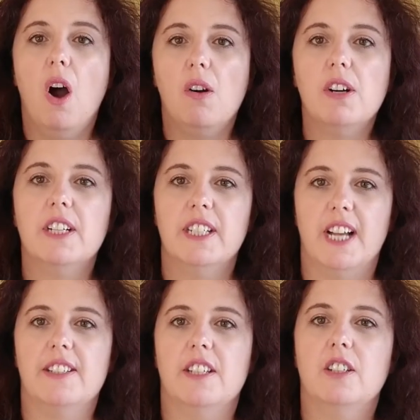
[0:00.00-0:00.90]

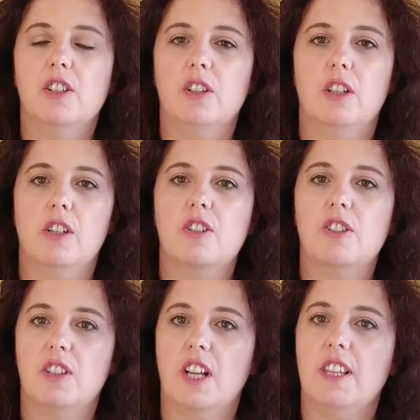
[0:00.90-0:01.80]
Organizing your
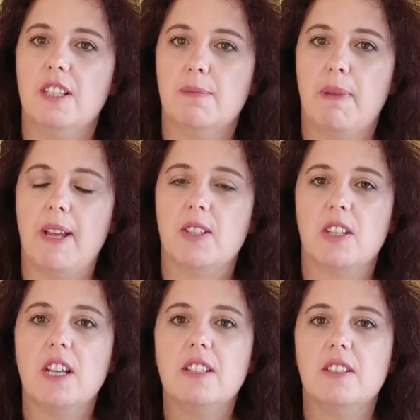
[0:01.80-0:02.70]
study space
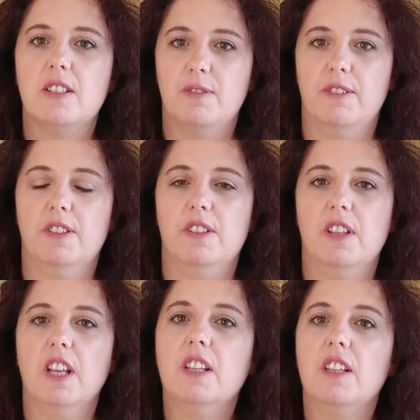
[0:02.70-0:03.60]
is the first
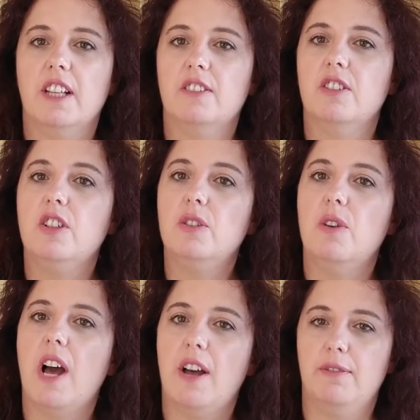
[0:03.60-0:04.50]
thing that you
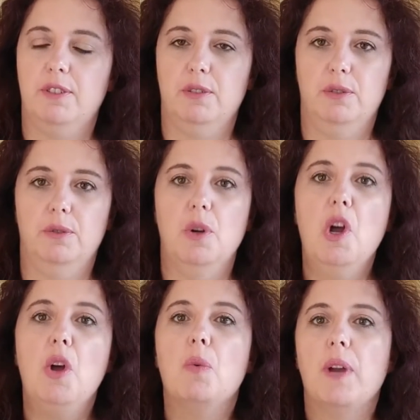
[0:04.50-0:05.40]
have to do
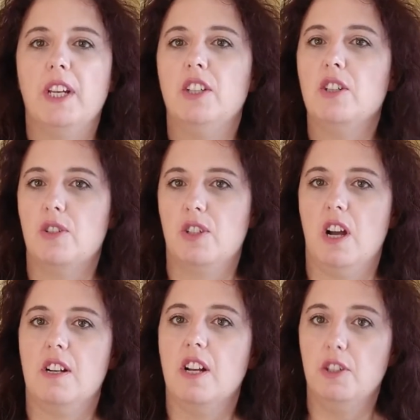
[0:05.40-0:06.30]
when you
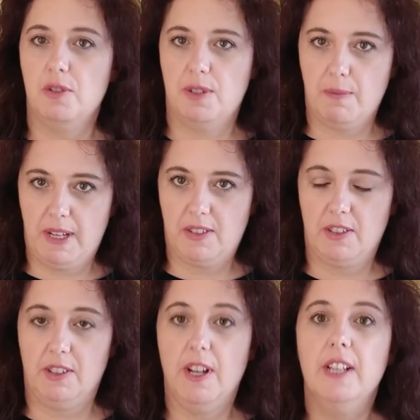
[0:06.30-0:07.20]
start a new
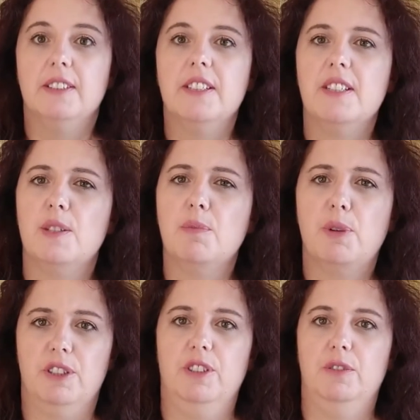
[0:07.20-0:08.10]
semester. This is
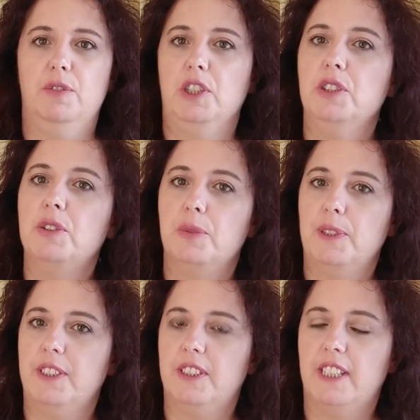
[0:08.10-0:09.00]
important for you to
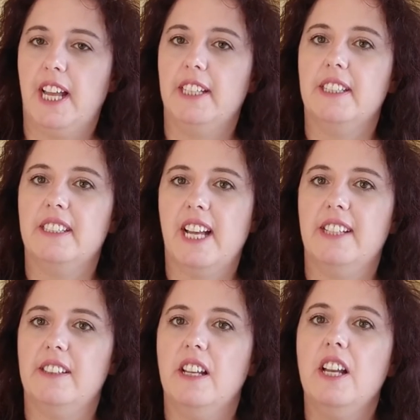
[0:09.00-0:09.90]
understand
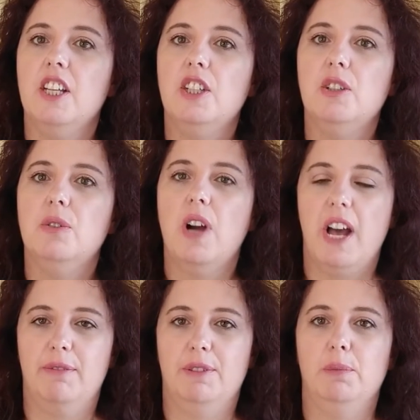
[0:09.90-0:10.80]
that you
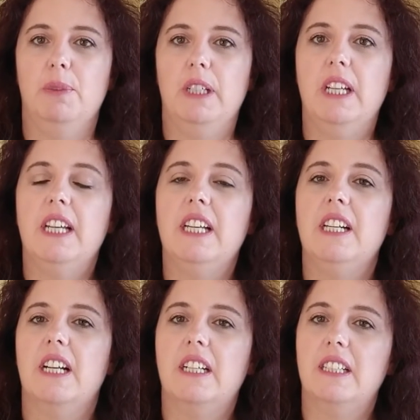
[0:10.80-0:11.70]
have to be
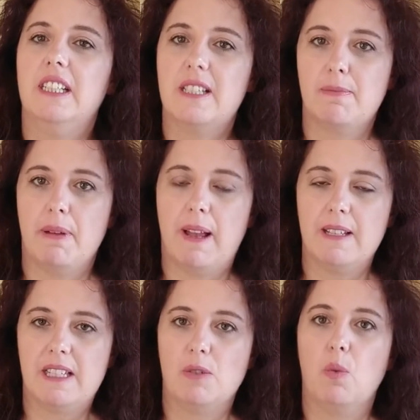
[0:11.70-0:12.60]
in a clean
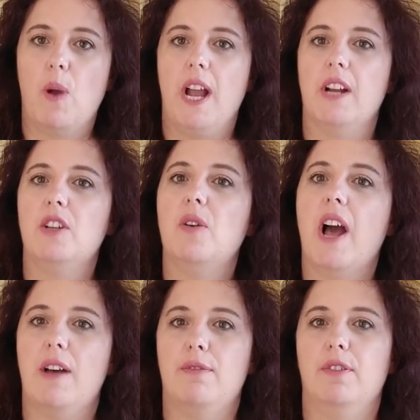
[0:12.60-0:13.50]
space where you
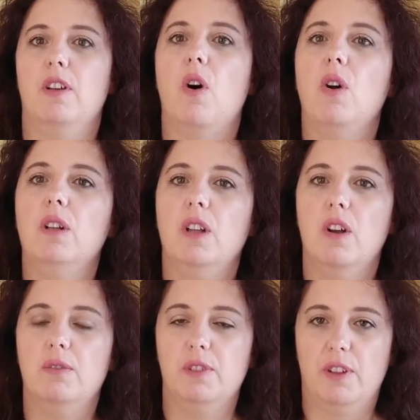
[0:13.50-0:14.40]
have all
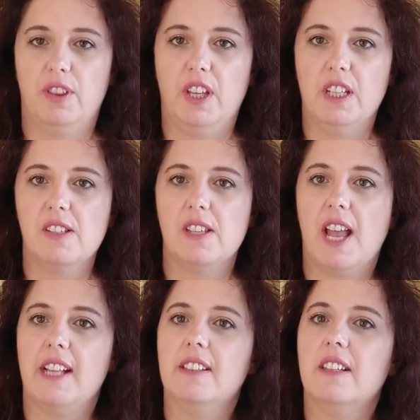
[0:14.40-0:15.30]
of your things
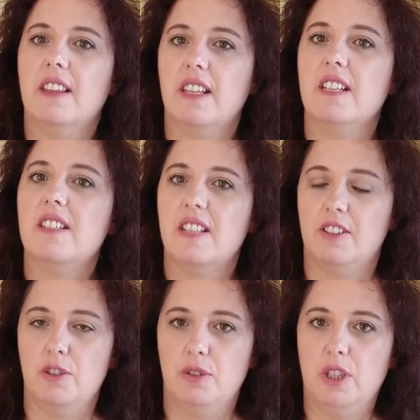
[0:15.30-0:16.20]
and the things
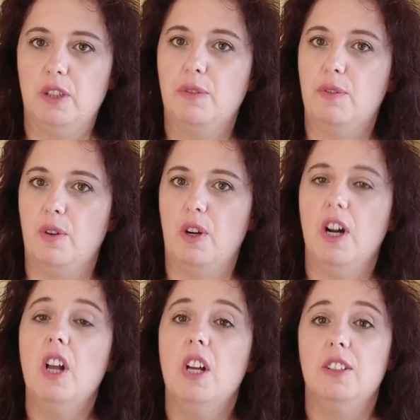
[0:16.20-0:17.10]
that you need for
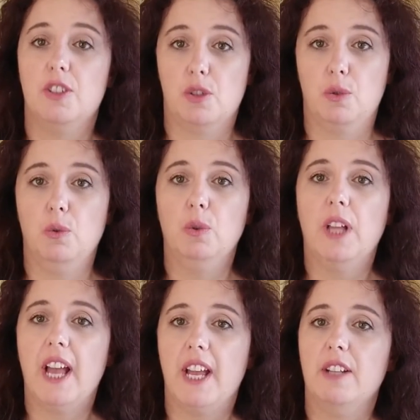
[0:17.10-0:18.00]
the school
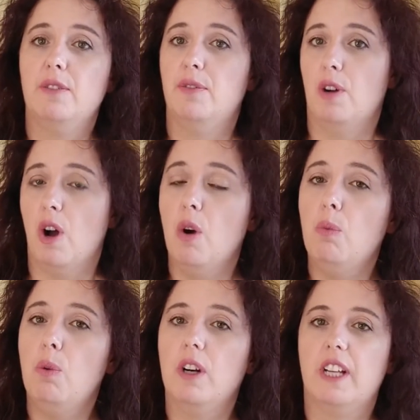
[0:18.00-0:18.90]
and for
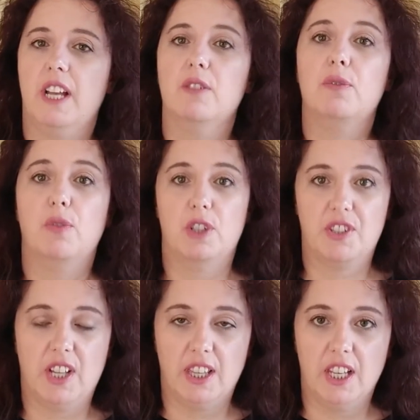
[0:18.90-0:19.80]
homework and for
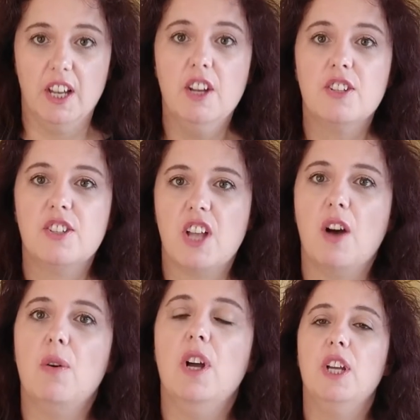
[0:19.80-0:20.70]
study.
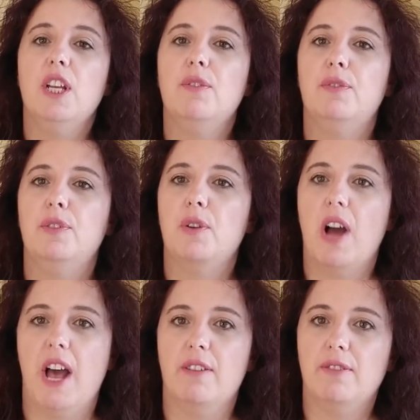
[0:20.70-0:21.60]
So if you
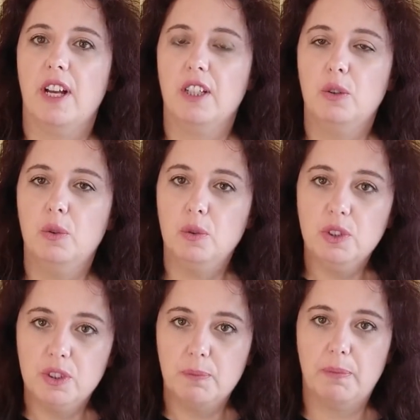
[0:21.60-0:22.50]
have a good
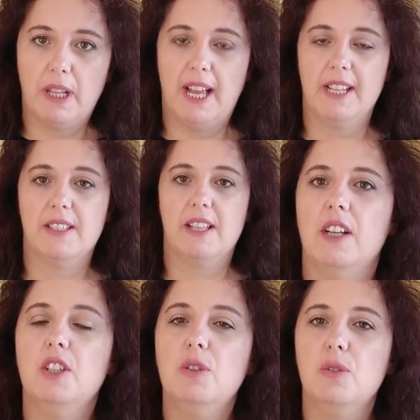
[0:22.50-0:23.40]
place,
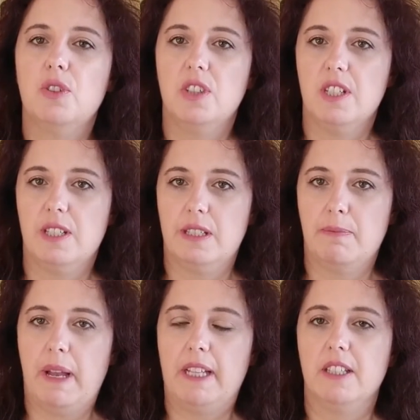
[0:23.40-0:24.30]
use this
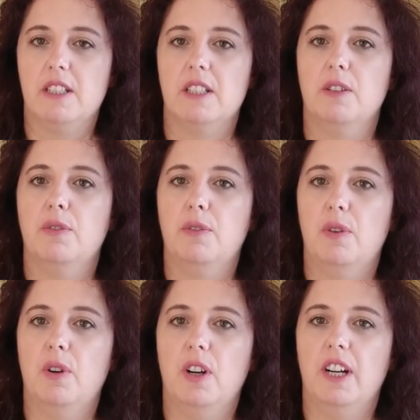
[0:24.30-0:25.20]
space
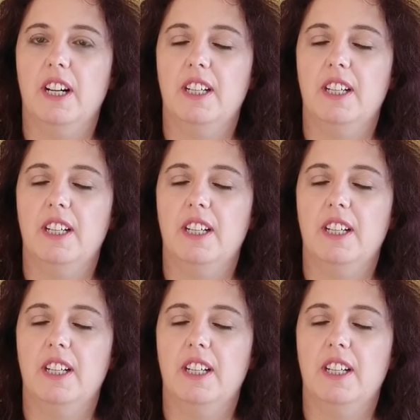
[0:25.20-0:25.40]
for